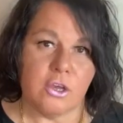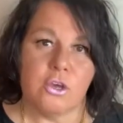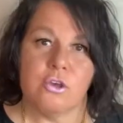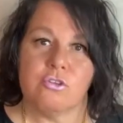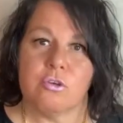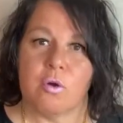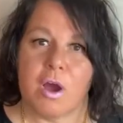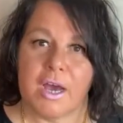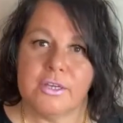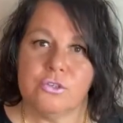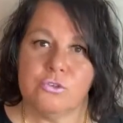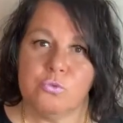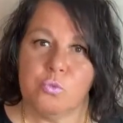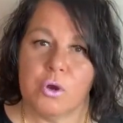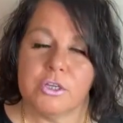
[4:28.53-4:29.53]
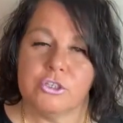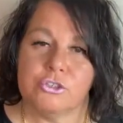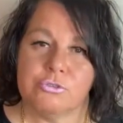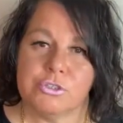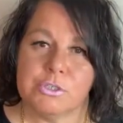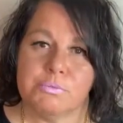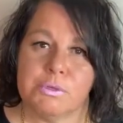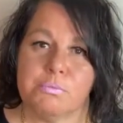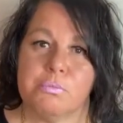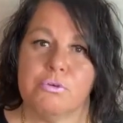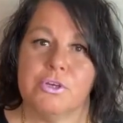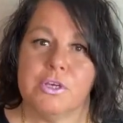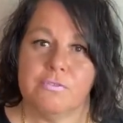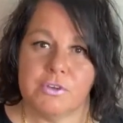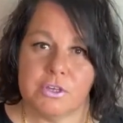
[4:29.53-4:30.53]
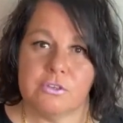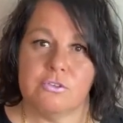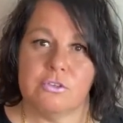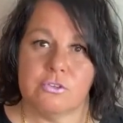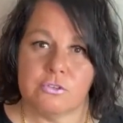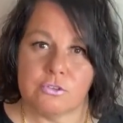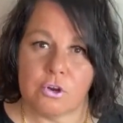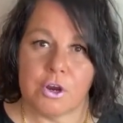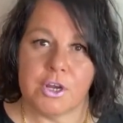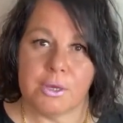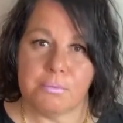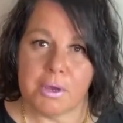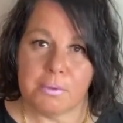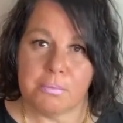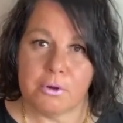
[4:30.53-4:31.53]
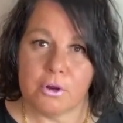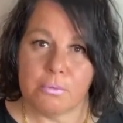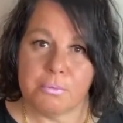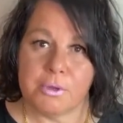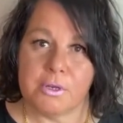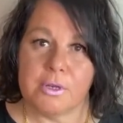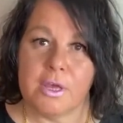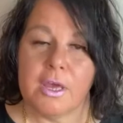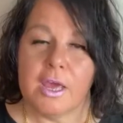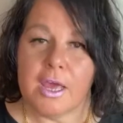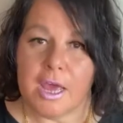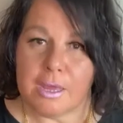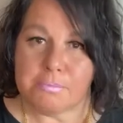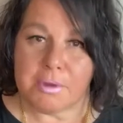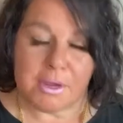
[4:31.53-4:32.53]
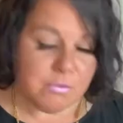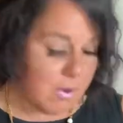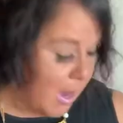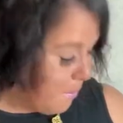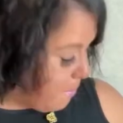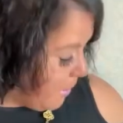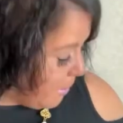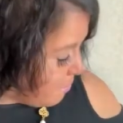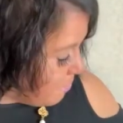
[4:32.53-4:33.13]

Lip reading: so I do 1 treatment previous to starting my perming and my wrapping,